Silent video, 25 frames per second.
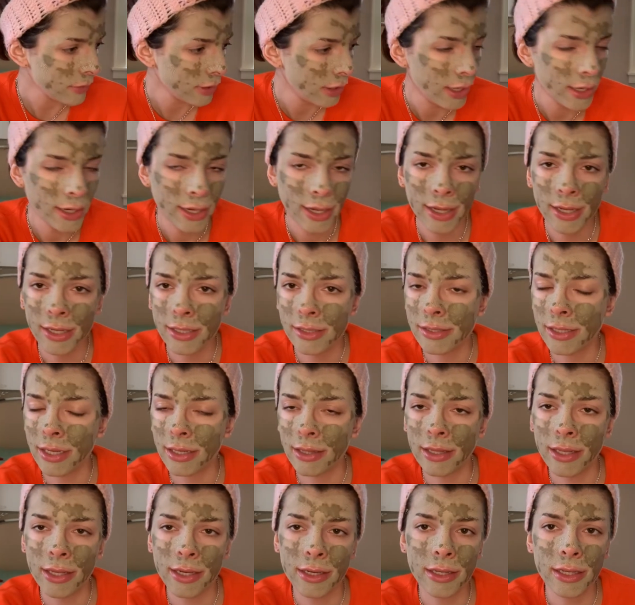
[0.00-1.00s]

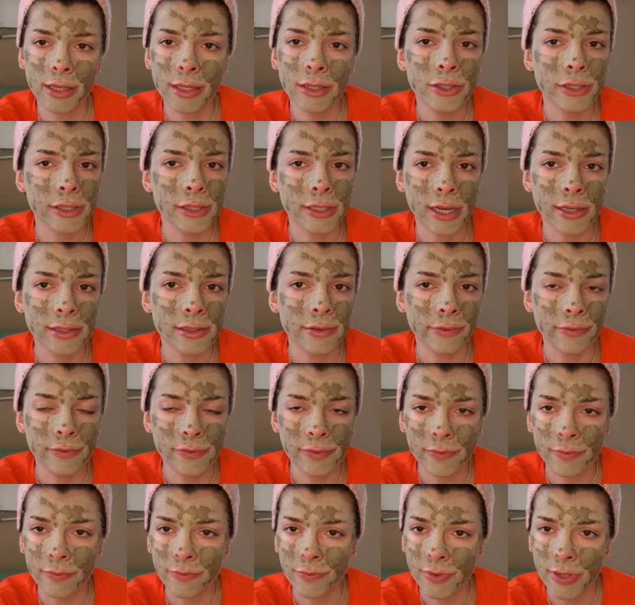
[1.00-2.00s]
And then he just has a
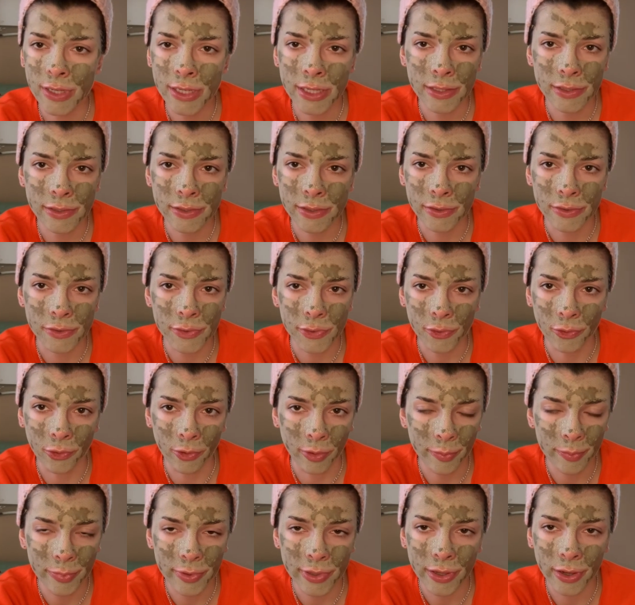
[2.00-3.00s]
Venus in
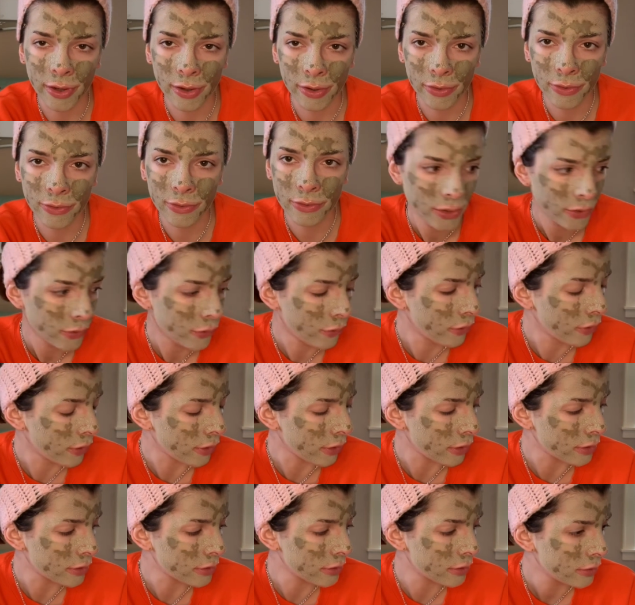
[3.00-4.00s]
Scorpio
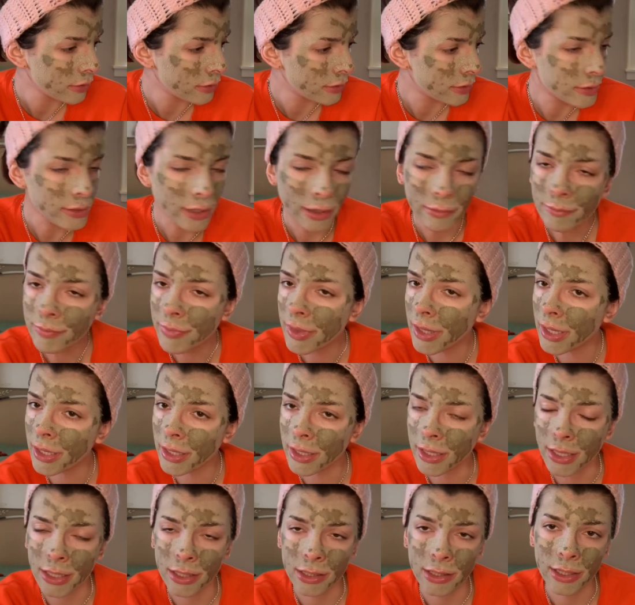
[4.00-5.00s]
or
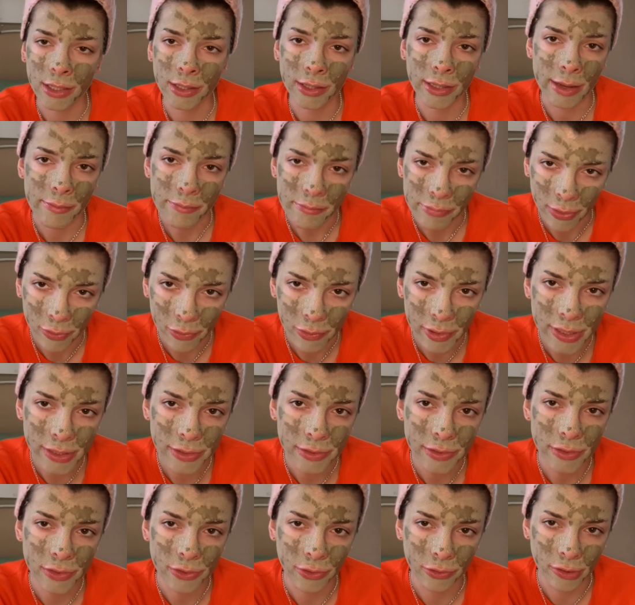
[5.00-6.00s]
something that
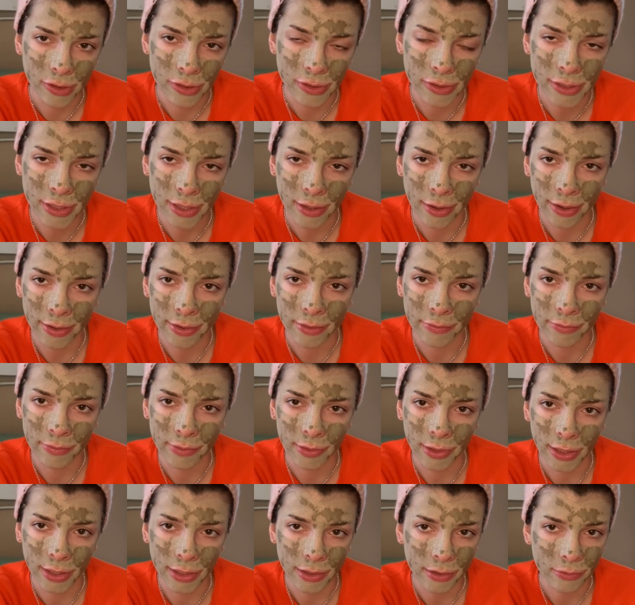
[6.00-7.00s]
points towards kind of
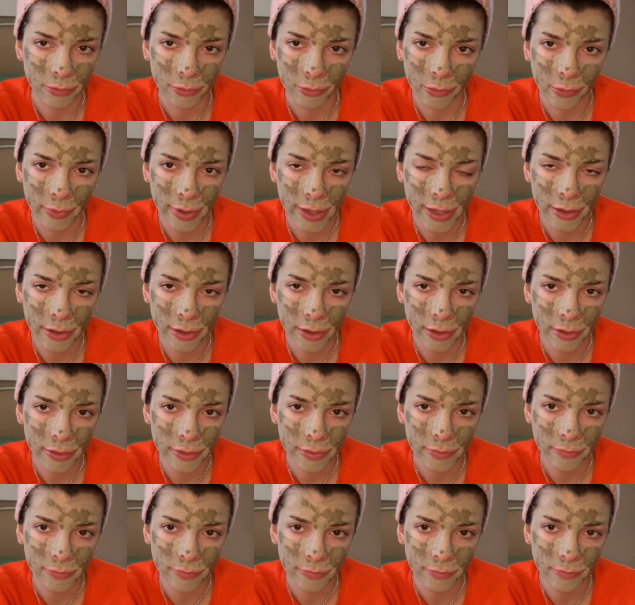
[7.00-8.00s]
like
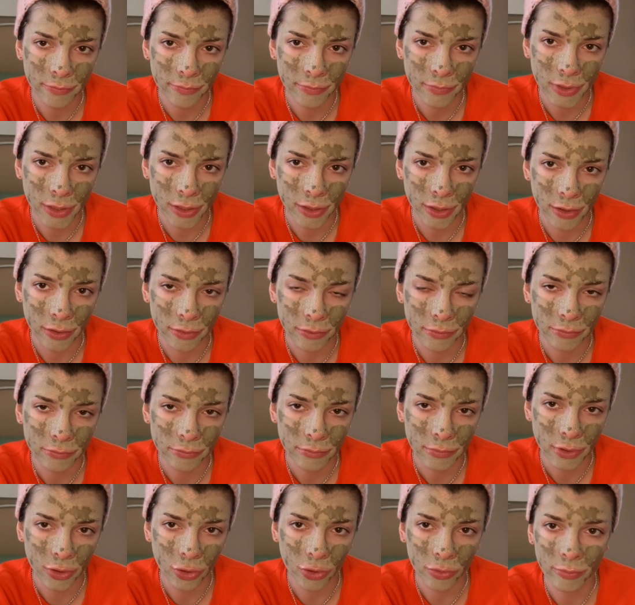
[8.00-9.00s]
weird, you know,
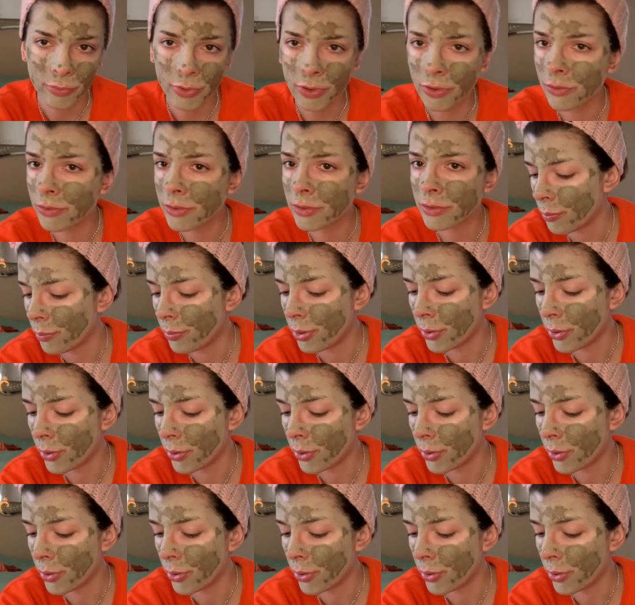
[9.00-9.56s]
almost